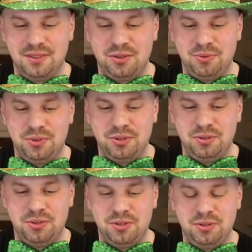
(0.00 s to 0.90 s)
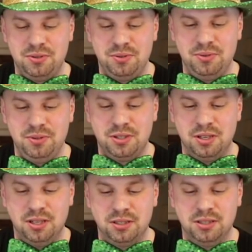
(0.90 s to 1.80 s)
Do do do do do.
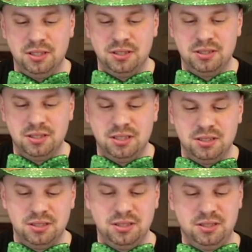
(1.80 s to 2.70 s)
Glug glug glug.